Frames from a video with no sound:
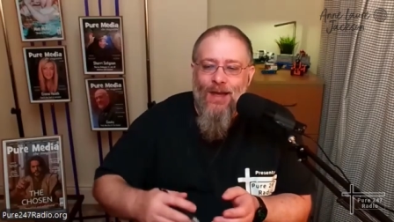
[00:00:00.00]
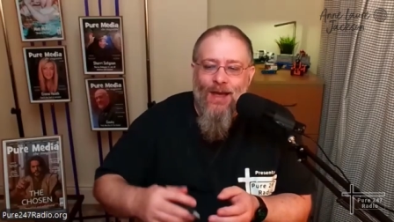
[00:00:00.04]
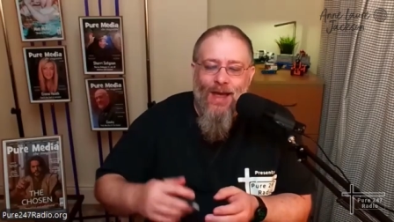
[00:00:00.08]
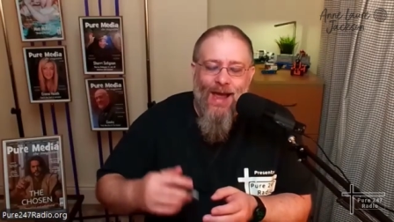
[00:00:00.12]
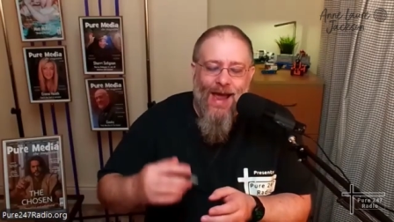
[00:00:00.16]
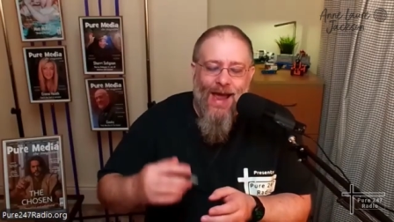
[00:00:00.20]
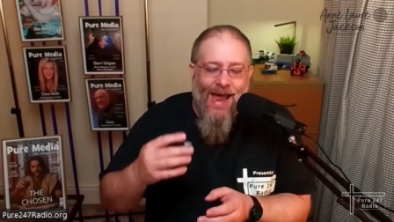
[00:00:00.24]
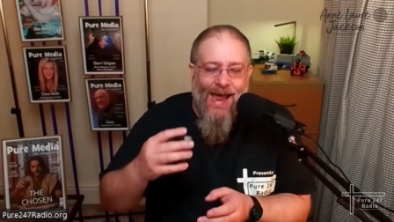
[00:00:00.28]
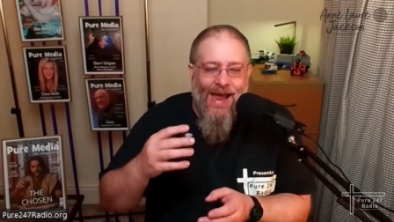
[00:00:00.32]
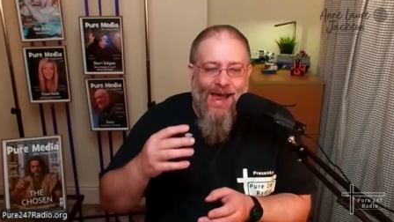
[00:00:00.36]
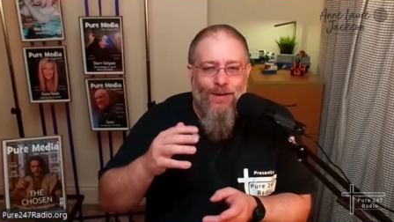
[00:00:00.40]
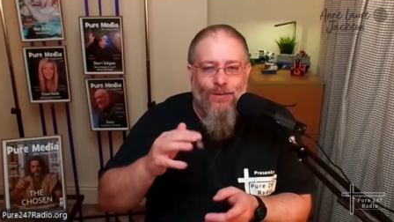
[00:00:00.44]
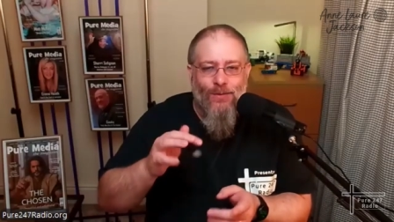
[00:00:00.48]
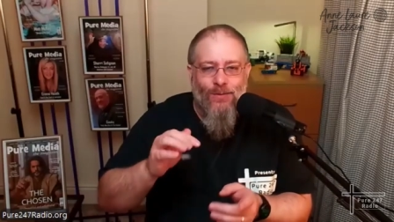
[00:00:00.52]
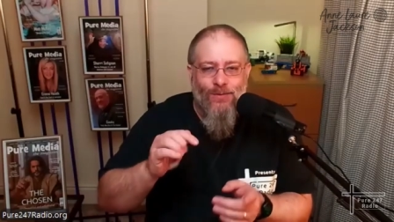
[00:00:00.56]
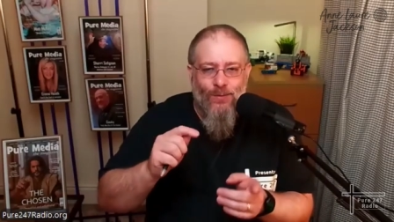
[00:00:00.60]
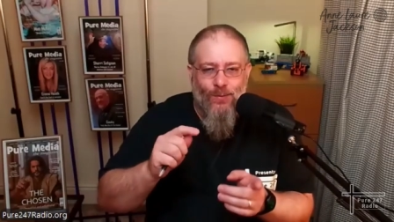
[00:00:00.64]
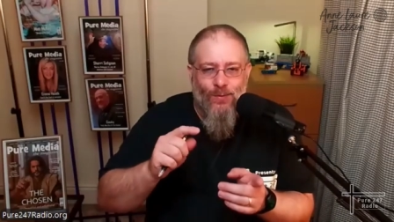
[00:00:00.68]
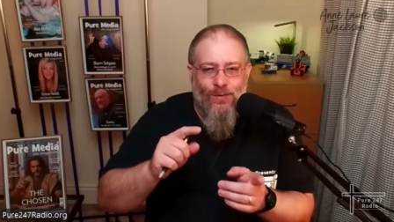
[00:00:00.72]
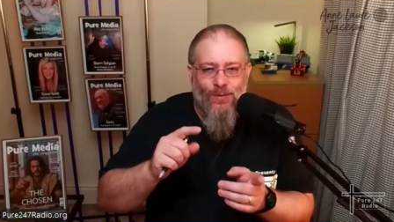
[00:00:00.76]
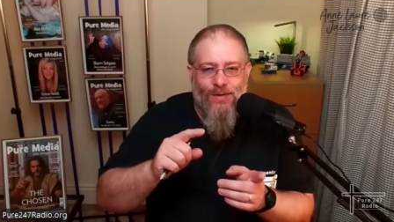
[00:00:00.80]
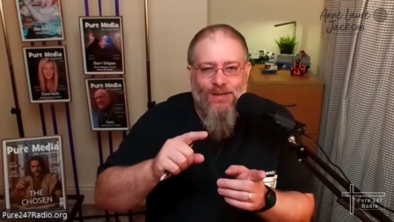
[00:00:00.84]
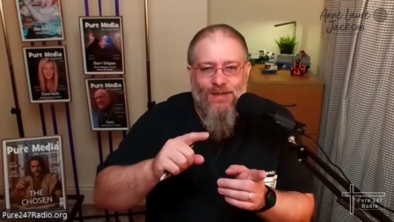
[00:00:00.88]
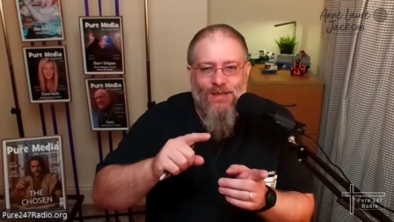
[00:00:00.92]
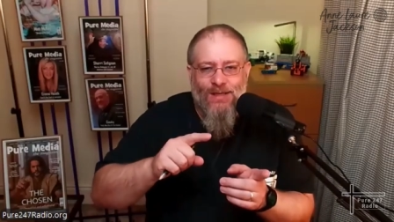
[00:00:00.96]
How
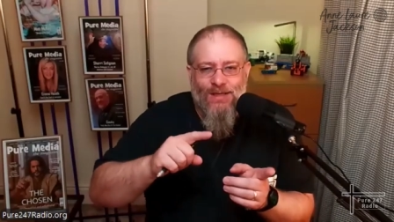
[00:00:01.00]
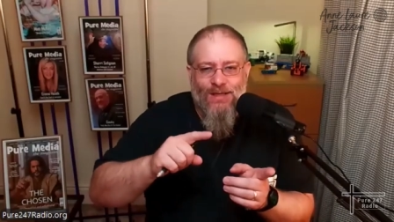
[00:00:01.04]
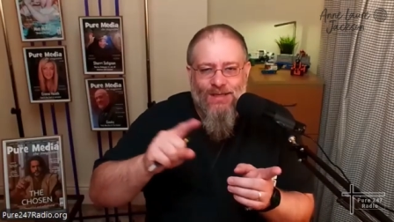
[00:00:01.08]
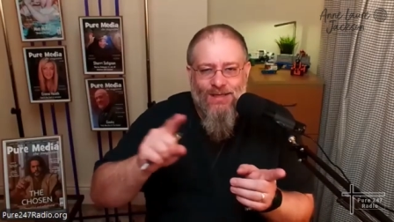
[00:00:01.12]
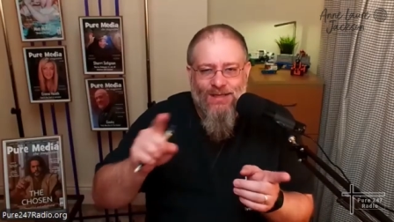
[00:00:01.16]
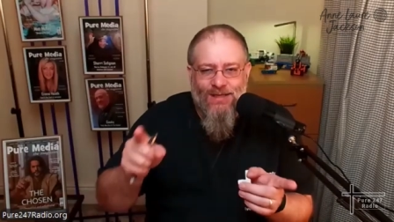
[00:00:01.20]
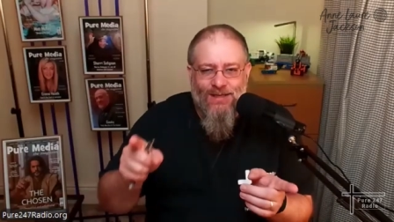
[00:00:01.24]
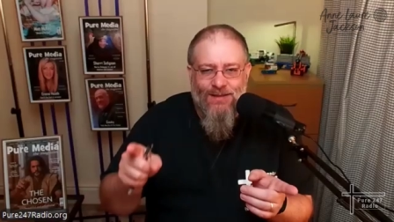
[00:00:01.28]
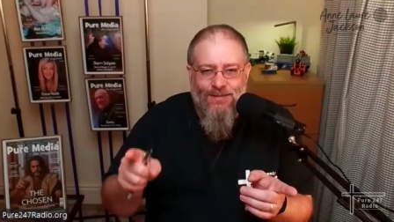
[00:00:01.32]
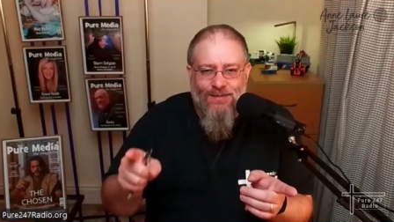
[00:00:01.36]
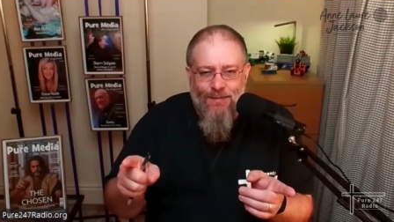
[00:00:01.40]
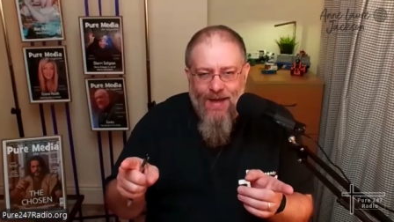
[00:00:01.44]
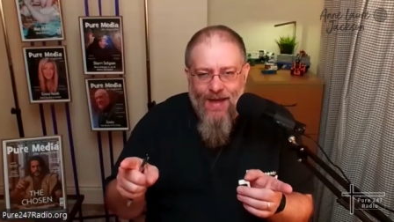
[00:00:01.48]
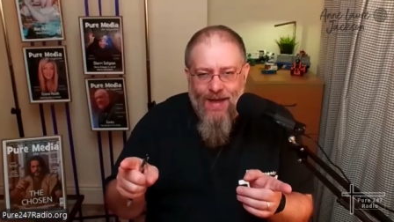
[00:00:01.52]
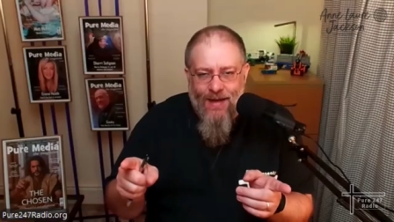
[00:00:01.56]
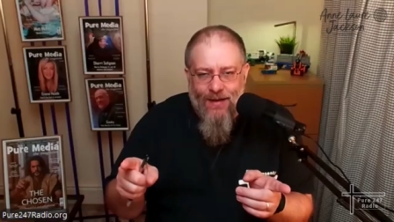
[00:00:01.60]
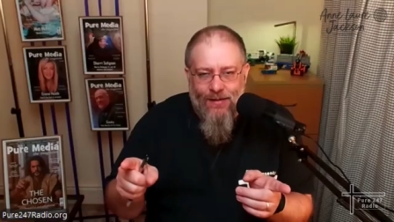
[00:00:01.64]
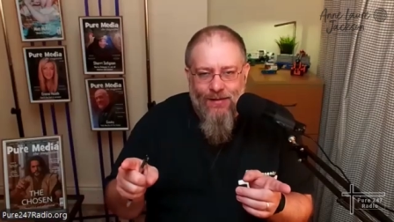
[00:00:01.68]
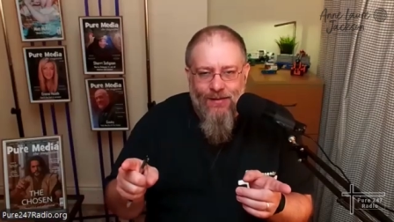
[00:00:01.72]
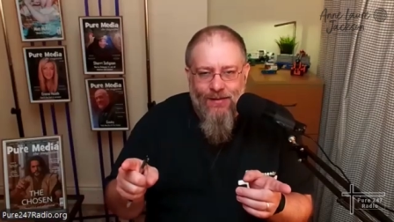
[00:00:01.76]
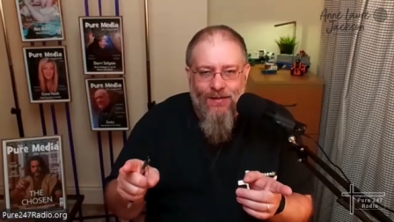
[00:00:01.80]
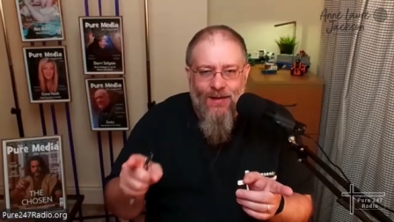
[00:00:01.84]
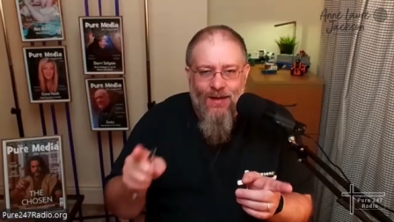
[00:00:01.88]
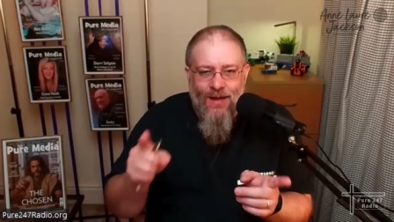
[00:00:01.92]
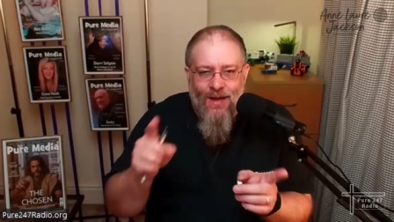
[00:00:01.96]
would
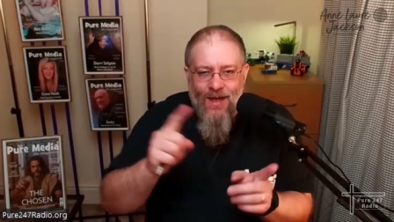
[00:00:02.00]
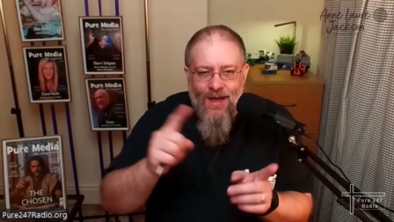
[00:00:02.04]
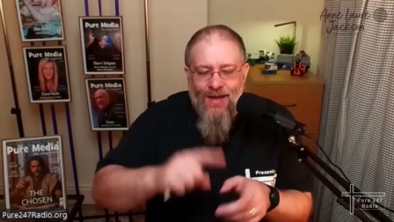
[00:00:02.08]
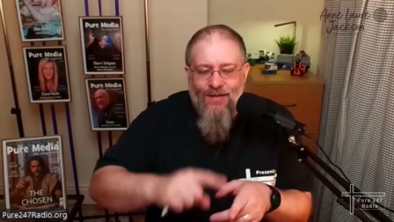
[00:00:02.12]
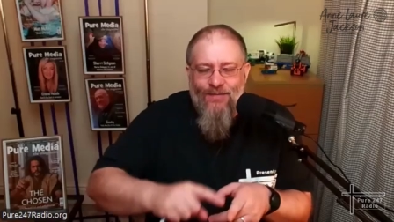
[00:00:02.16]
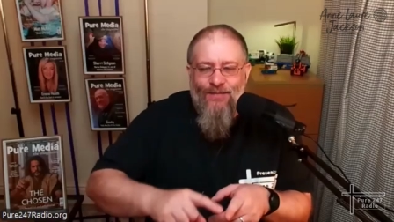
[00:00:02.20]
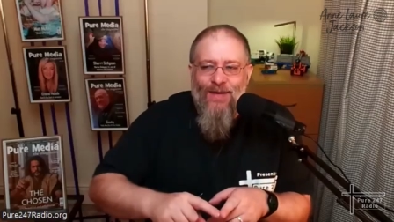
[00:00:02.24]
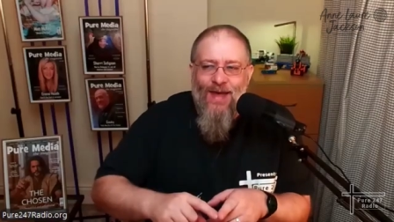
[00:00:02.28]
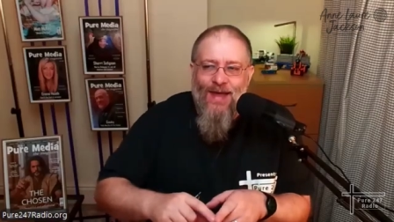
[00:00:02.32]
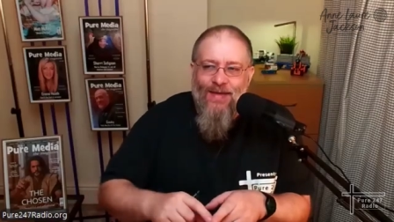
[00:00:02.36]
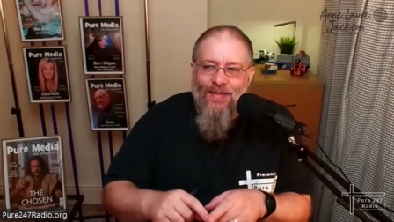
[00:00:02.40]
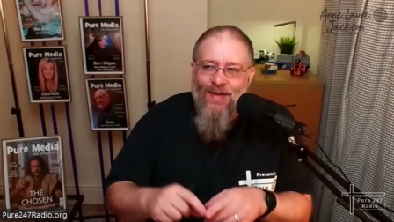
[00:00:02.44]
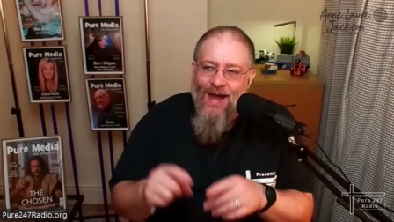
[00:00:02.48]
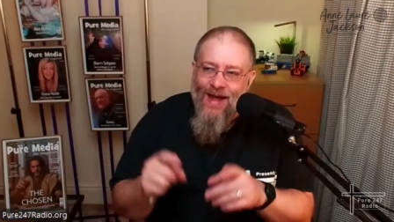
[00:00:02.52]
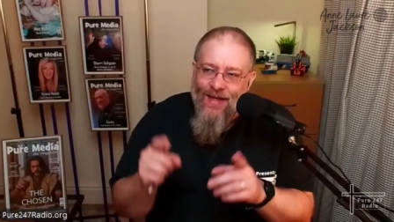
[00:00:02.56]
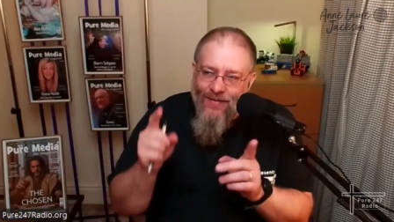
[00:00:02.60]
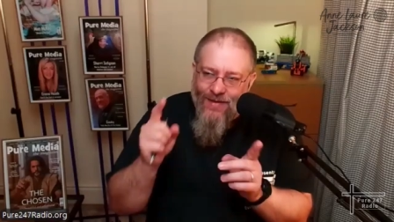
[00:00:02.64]
smell affect that?